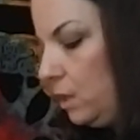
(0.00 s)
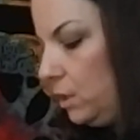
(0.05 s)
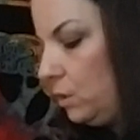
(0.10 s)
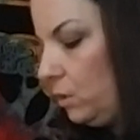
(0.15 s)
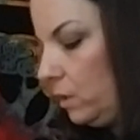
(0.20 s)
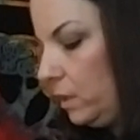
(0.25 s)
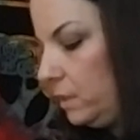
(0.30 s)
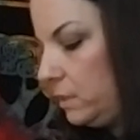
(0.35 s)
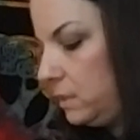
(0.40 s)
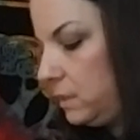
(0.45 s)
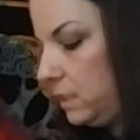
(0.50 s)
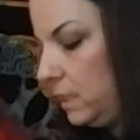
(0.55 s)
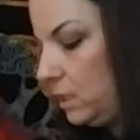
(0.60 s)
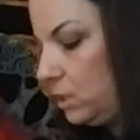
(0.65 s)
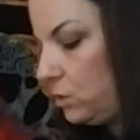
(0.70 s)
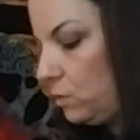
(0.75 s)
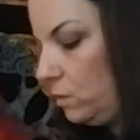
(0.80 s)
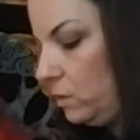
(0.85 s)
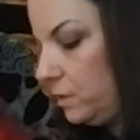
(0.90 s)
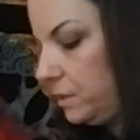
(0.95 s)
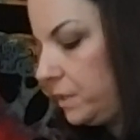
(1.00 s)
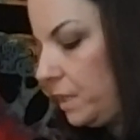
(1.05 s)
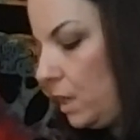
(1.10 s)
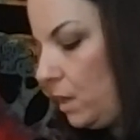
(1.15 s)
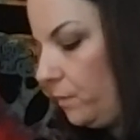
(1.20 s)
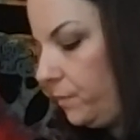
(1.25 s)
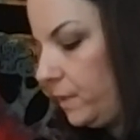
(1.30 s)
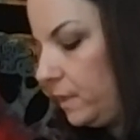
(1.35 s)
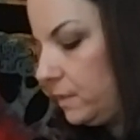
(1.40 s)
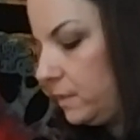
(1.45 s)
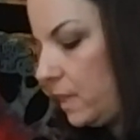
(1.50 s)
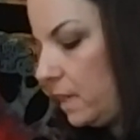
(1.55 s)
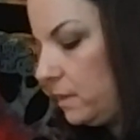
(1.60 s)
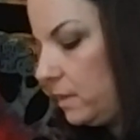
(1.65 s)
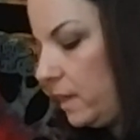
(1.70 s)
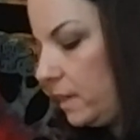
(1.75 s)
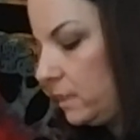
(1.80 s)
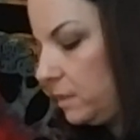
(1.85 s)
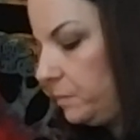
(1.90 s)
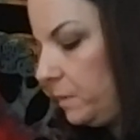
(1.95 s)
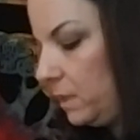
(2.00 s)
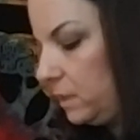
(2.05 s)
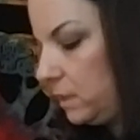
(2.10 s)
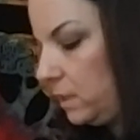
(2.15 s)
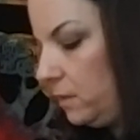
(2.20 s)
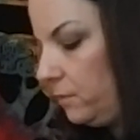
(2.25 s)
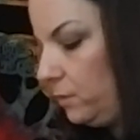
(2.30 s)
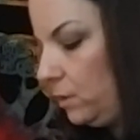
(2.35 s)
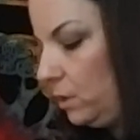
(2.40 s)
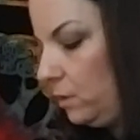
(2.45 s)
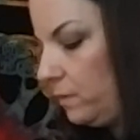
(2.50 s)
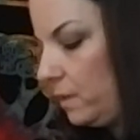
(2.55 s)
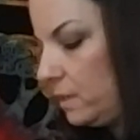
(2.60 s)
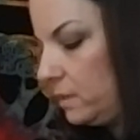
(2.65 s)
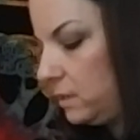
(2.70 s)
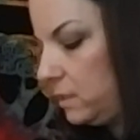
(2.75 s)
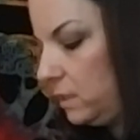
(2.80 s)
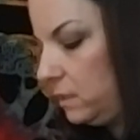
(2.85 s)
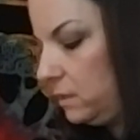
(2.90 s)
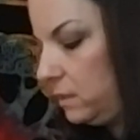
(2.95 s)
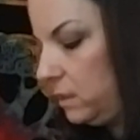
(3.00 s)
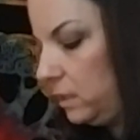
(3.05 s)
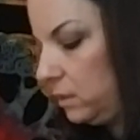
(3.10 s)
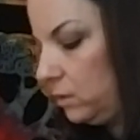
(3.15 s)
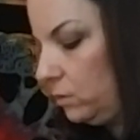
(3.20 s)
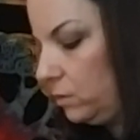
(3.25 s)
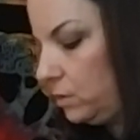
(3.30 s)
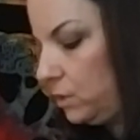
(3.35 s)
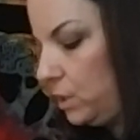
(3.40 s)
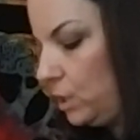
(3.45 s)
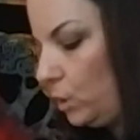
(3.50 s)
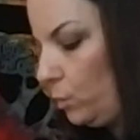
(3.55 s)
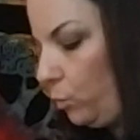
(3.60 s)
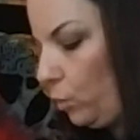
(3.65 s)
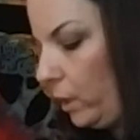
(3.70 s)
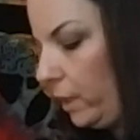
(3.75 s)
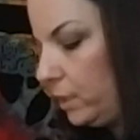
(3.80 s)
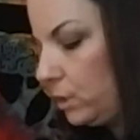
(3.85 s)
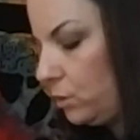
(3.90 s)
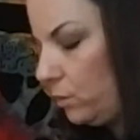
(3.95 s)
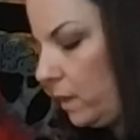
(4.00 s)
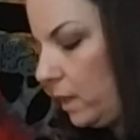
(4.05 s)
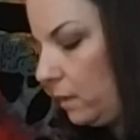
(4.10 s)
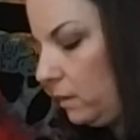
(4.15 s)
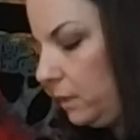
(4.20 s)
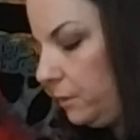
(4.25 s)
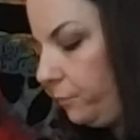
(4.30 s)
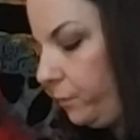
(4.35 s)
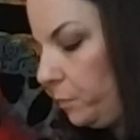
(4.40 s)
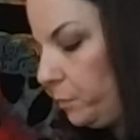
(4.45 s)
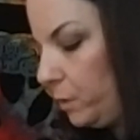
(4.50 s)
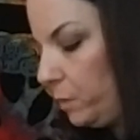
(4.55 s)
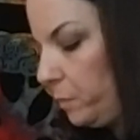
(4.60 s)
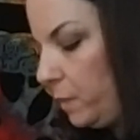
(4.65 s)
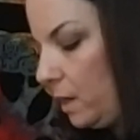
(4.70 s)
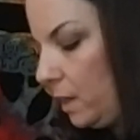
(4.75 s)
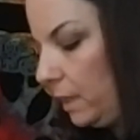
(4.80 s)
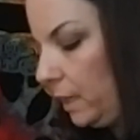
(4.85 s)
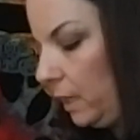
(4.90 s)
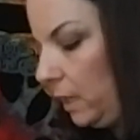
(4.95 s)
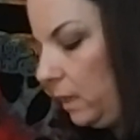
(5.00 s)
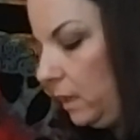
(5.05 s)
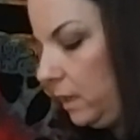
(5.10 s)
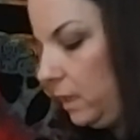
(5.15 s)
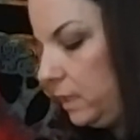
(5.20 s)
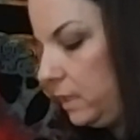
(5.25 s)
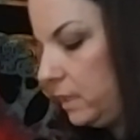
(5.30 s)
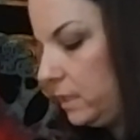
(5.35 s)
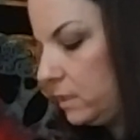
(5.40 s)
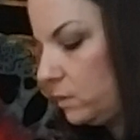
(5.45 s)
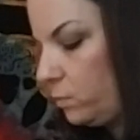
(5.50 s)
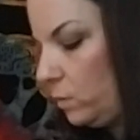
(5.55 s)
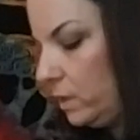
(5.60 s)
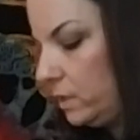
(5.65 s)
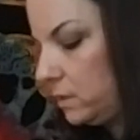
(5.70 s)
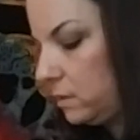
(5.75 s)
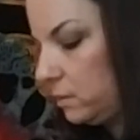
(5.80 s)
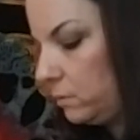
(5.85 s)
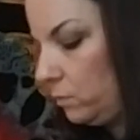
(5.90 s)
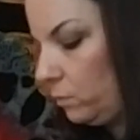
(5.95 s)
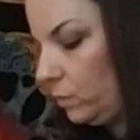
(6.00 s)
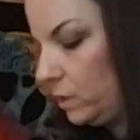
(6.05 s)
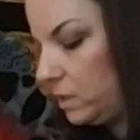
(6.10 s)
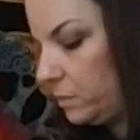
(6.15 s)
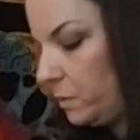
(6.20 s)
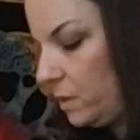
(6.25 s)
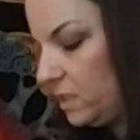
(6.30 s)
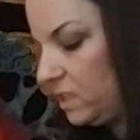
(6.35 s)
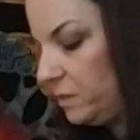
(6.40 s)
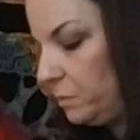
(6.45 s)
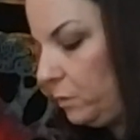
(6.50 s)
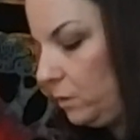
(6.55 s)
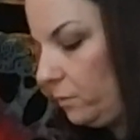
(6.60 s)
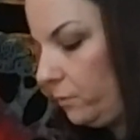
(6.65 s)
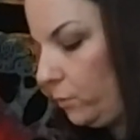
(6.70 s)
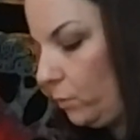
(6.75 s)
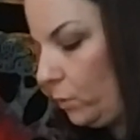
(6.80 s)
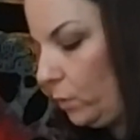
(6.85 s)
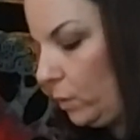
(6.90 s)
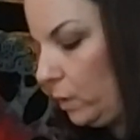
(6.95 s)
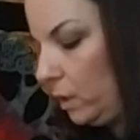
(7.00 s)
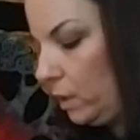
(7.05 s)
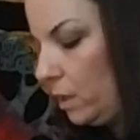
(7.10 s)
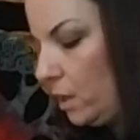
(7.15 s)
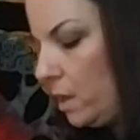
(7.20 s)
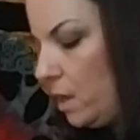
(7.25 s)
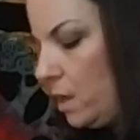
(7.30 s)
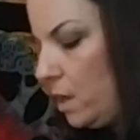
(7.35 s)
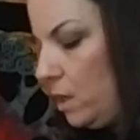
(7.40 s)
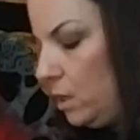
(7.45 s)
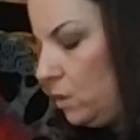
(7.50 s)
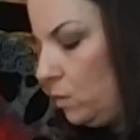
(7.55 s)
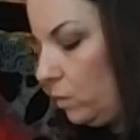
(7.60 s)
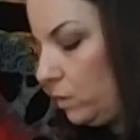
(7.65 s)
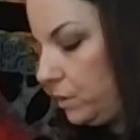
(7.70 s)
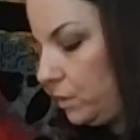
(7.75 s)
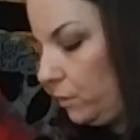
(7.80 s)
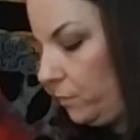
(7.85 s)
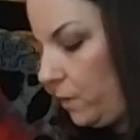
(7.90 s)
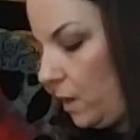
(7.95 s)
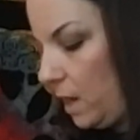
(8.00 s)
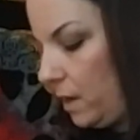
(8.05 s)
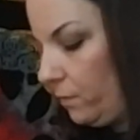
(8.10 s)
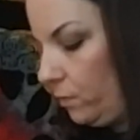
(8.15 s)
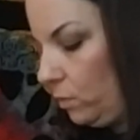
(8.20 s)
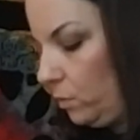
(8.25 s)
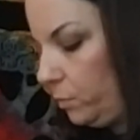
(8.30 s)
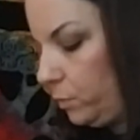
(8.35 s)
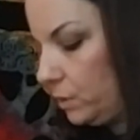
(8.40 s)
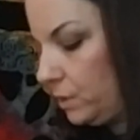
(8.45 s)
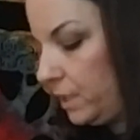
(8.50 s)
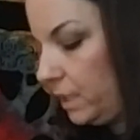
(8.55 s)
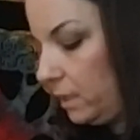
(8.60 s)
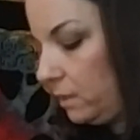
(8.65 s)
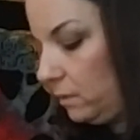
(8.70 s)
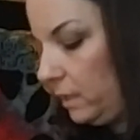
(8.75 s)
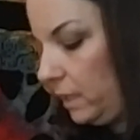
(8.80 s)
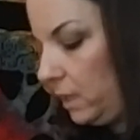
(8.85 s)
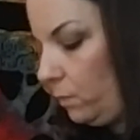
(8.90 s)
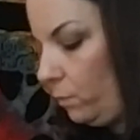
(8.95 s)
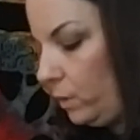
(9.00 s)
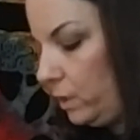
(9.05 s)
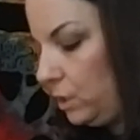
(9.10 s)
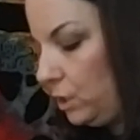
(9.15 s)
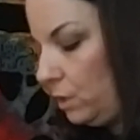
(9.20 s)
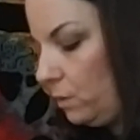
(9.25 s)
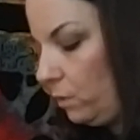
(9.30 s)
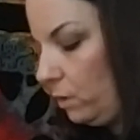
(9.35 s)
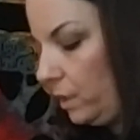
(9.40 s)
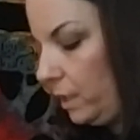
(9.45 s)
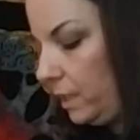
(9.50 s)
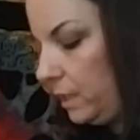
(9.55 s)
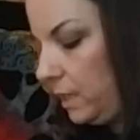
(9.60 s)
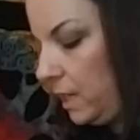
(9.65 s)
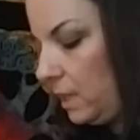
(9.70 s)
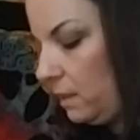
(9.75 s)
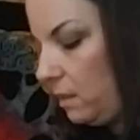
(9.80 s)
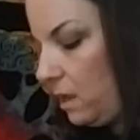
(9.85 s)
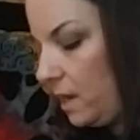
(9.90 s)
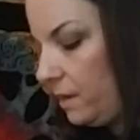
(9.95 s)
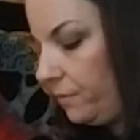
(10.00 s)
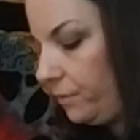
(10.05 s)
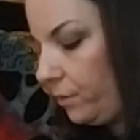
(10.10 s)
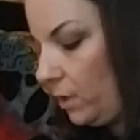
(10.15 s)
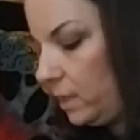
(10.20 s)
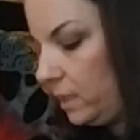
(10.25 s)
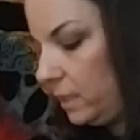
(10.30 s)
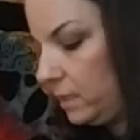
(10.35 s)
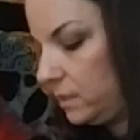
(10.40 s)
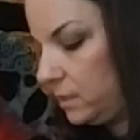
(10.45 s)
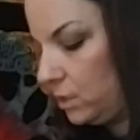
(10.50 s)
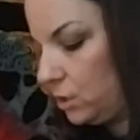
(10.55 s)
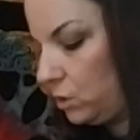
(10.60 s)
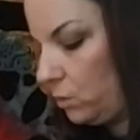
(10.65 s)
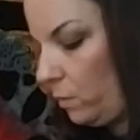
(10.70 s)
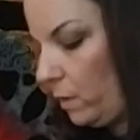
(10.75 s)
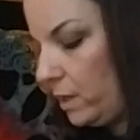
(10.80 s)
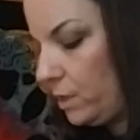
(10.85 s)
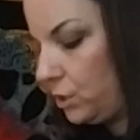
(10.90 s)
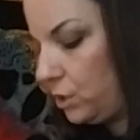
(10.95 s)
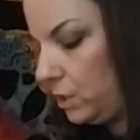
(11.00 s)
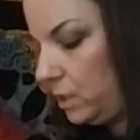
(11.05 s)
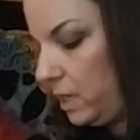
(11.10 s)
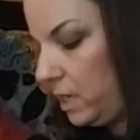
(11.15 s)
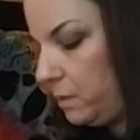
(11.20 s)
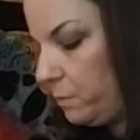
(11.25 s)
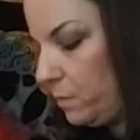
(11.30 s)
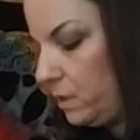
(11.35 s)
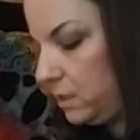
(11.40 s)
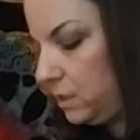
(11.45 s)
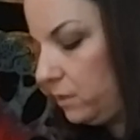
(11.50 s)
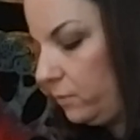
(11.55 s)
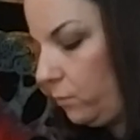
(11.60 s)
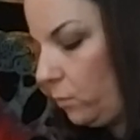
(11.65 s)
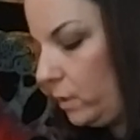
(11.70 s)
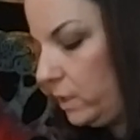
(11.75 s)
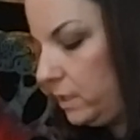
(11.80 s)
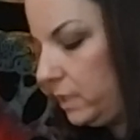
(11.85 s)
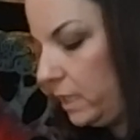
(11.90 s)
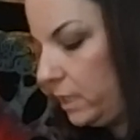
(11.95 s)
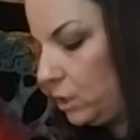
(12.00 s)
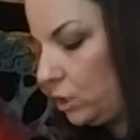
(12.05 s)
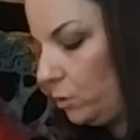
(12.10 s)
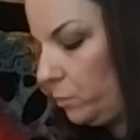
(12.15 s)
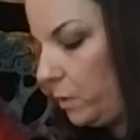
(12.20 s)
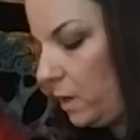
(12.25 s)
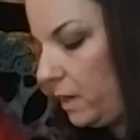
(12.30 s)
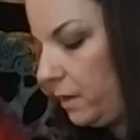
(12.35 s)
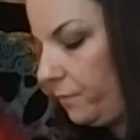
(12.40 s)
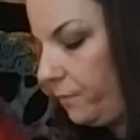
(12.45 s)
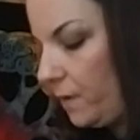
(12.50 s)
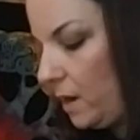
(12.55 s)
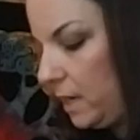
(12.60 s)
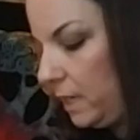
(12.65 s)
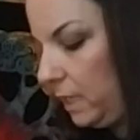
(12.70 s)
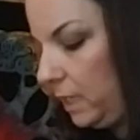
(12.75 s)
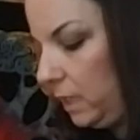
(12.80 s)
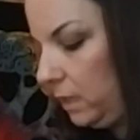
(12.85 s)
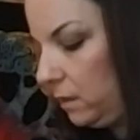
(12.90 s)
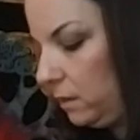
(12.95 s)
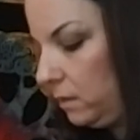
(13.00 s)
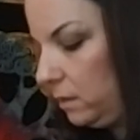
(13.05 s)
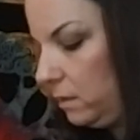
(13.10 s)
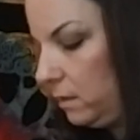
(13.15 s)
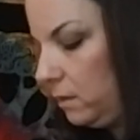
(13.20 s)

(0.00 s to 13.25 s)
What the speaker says: Your instinctual self is that aspect of you that sends signals to your brain directly from your body. It is what's responsible for your survival, particularly when you're in a life-threatening situation and must avoid danger by fighting,